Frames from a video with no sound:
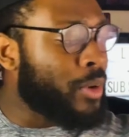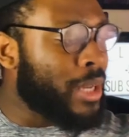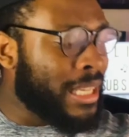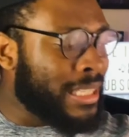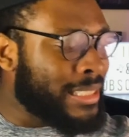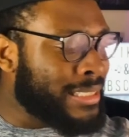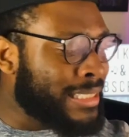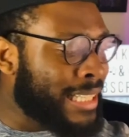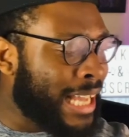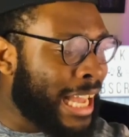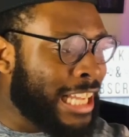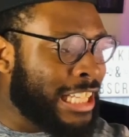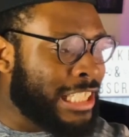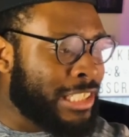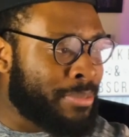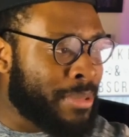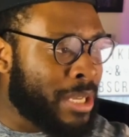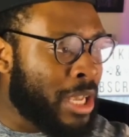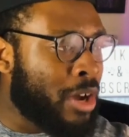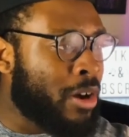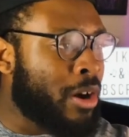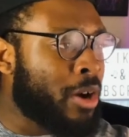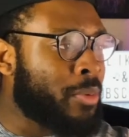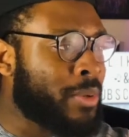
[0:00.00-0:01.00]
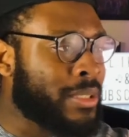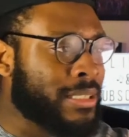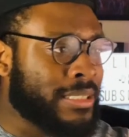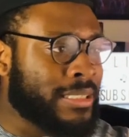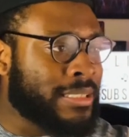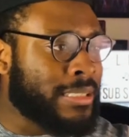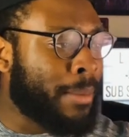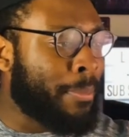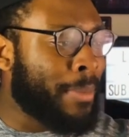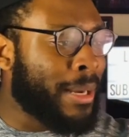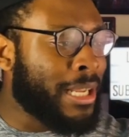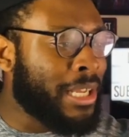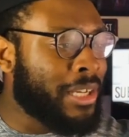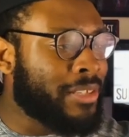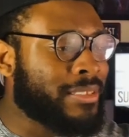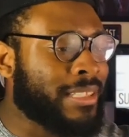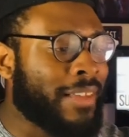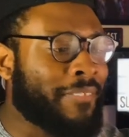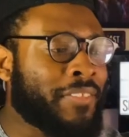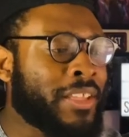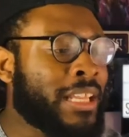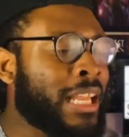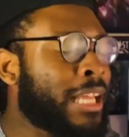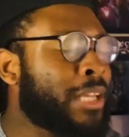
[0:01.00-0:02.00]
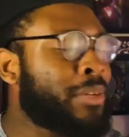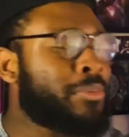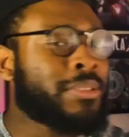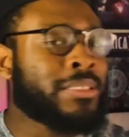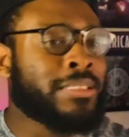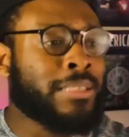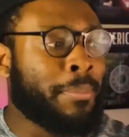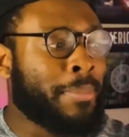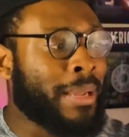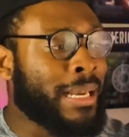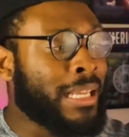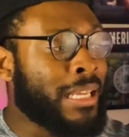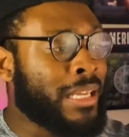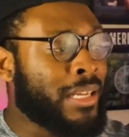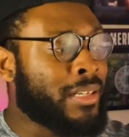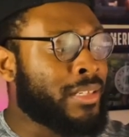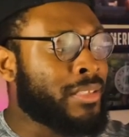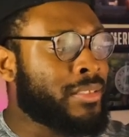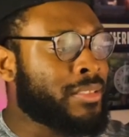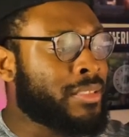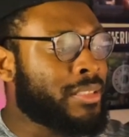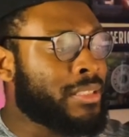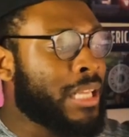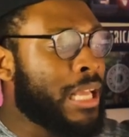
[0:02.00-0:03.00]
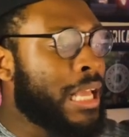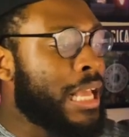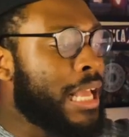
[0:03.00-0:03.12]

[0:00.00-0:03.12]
Is it HBO or was it somebody else? I feel like it was somebody else.